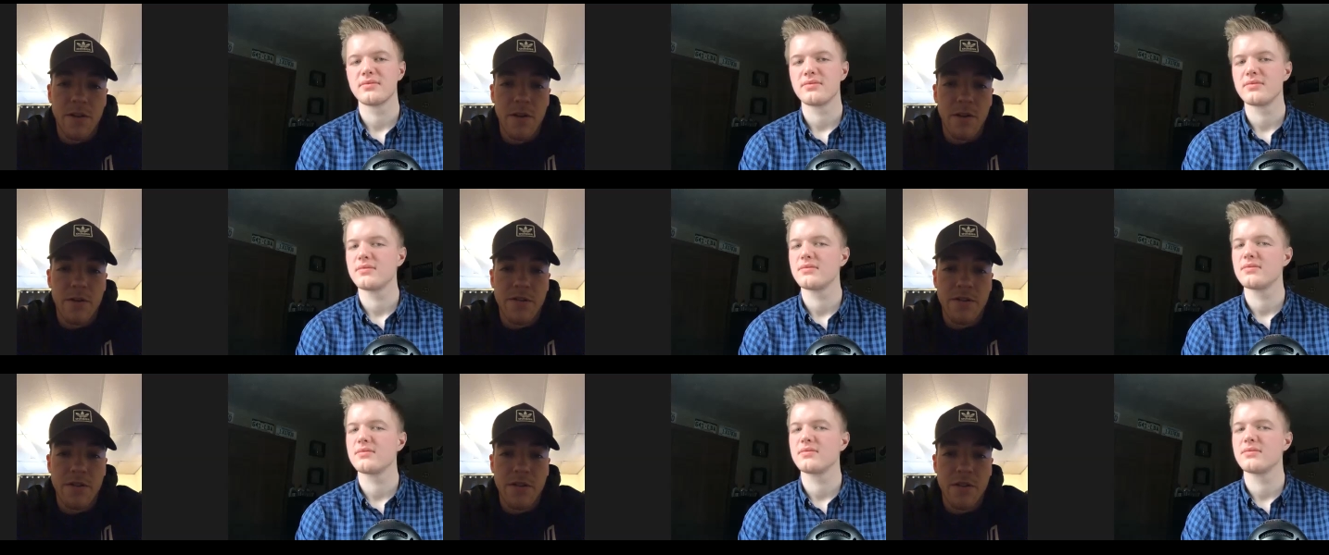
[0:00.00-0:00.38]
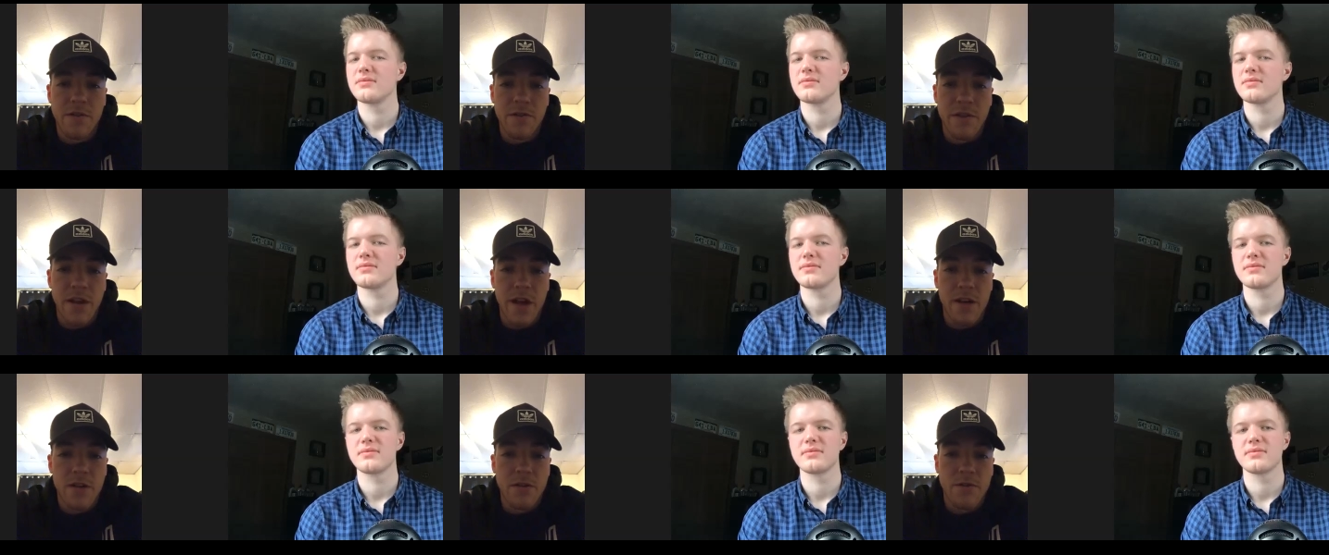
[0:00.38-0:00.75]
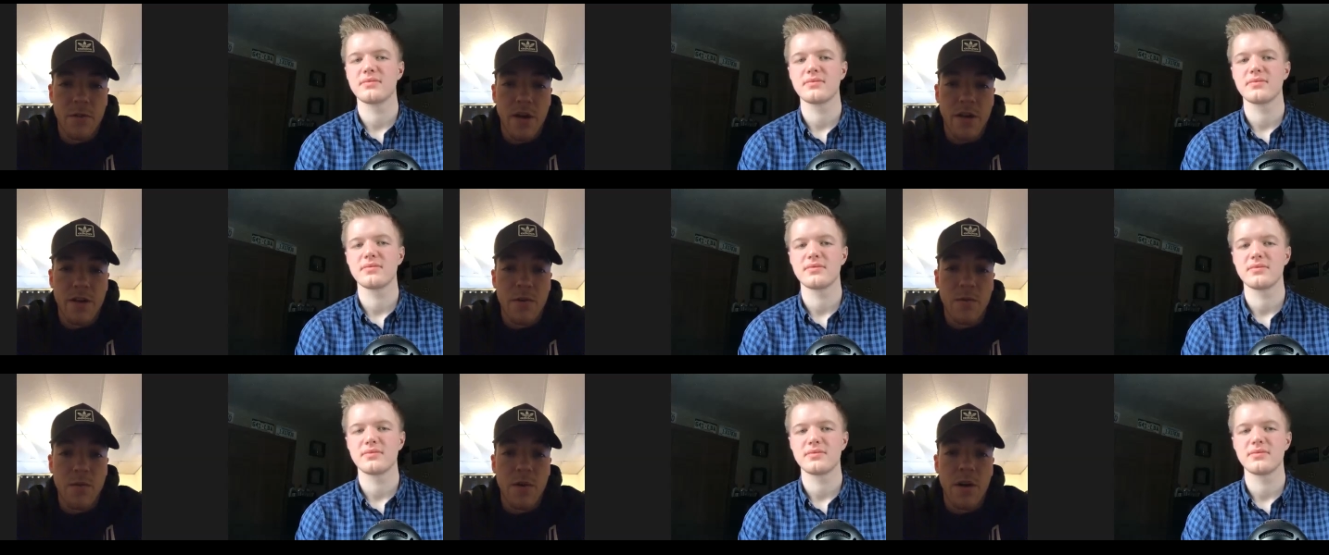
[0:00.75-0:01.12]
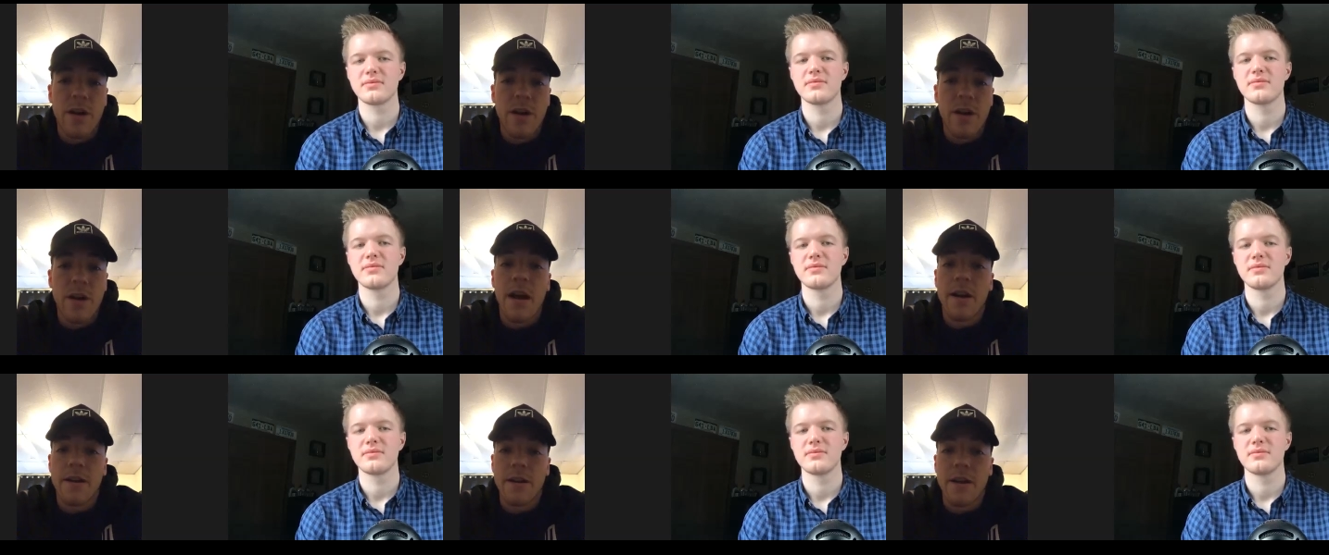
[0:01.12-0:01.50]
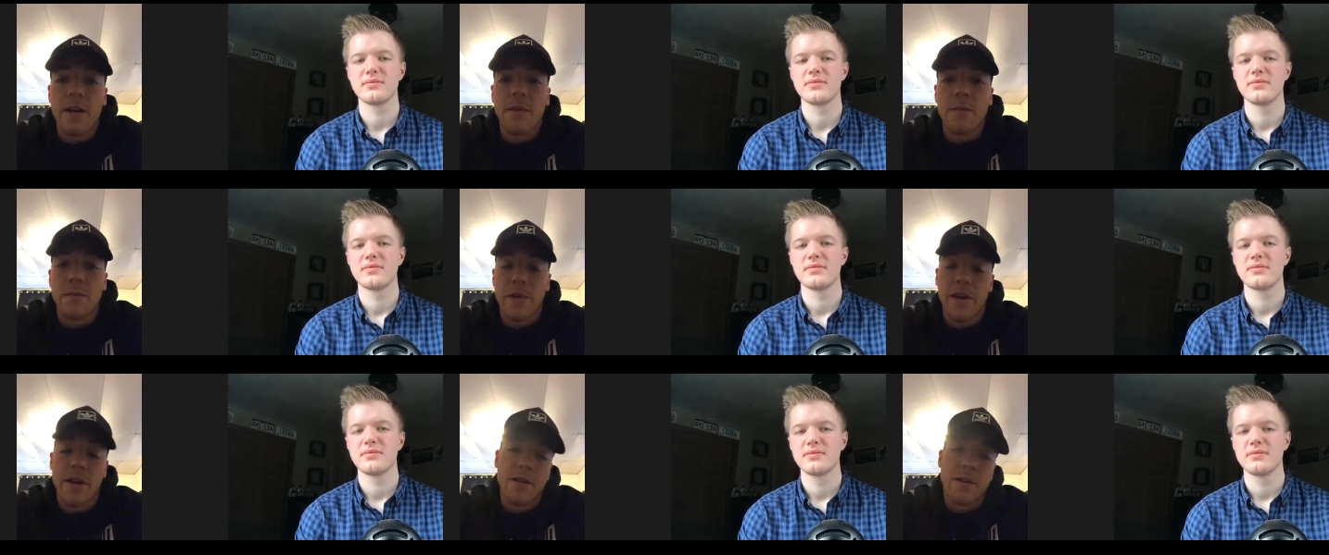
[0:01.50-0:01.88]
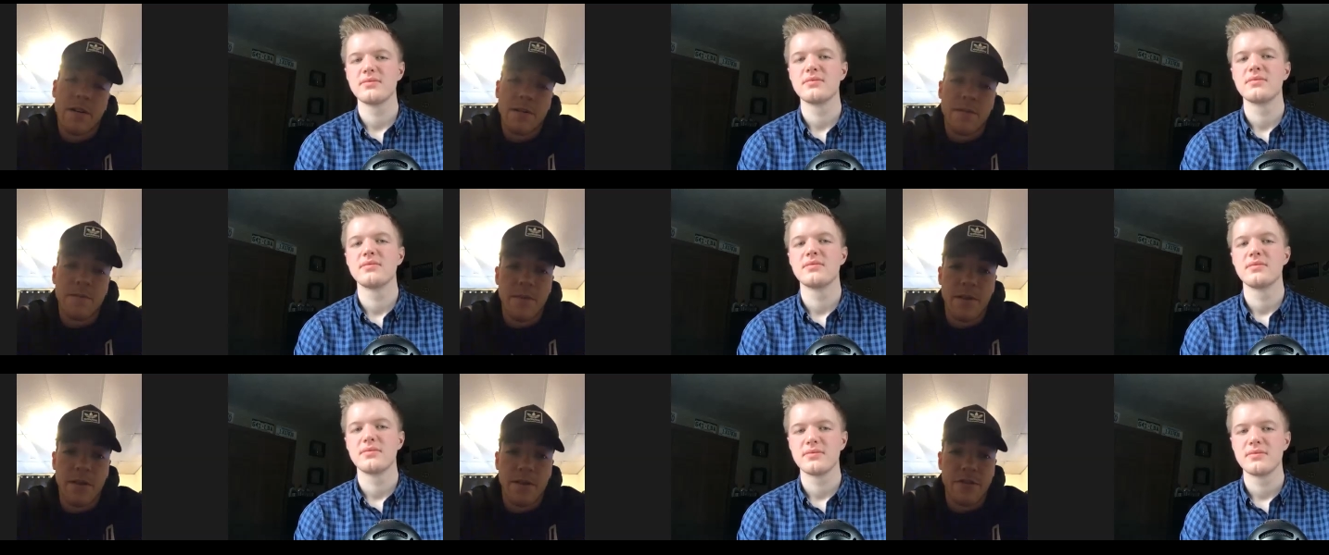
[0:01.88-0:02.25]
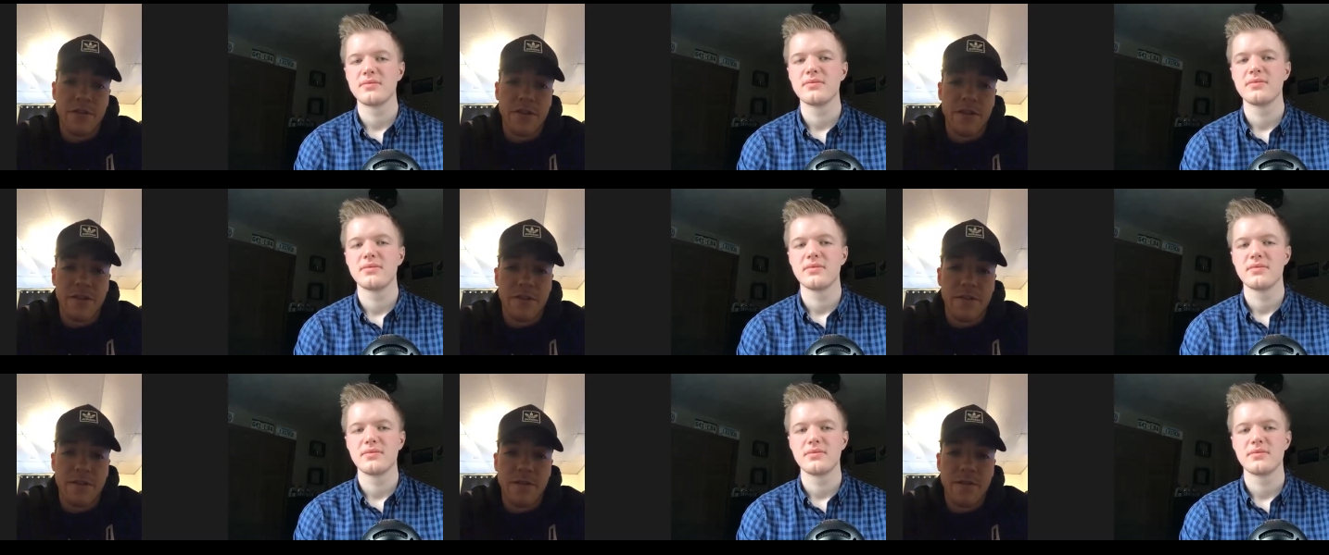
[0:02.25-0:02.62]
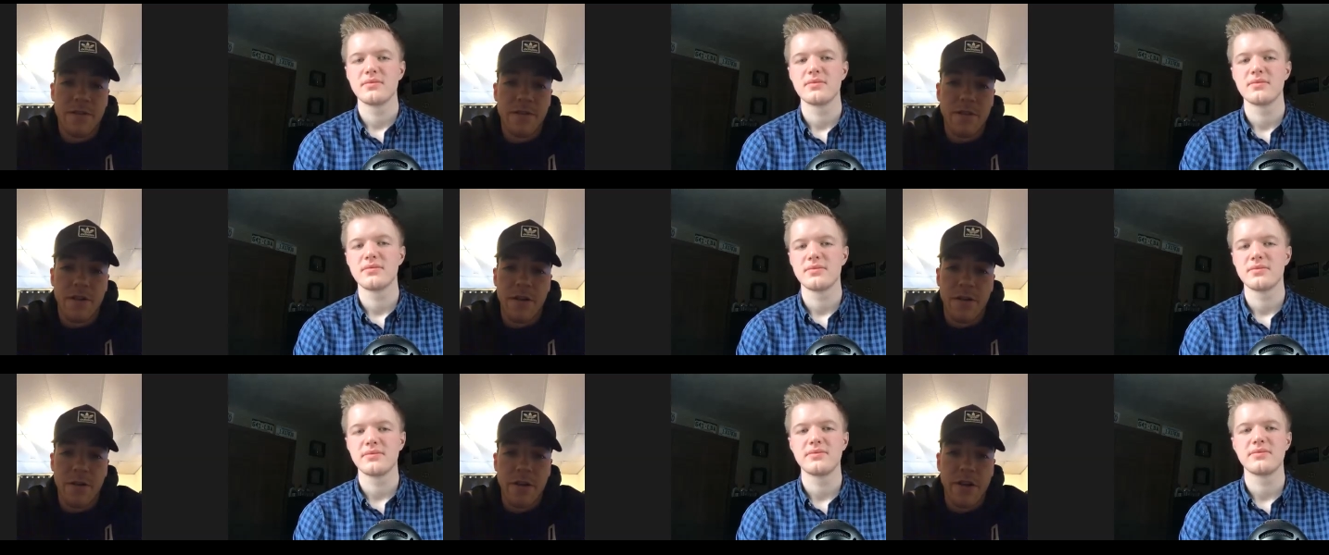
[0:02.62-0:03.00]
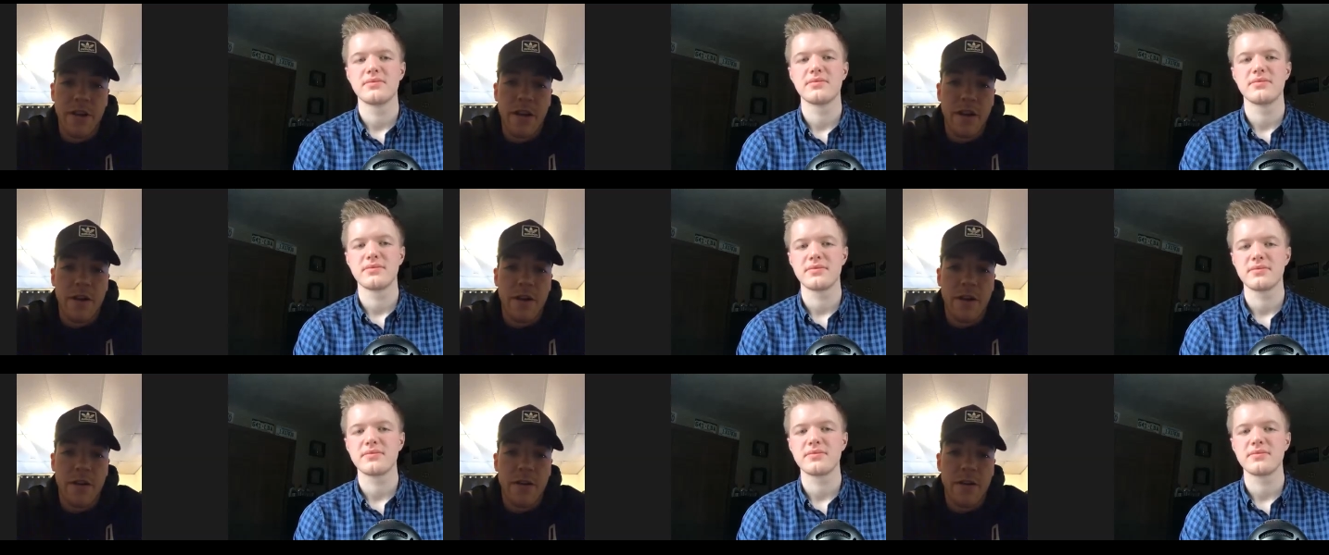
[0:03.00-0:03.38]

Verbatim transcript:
Speaker 1: those to your advantage while you work on getting better and it's just you know you gotta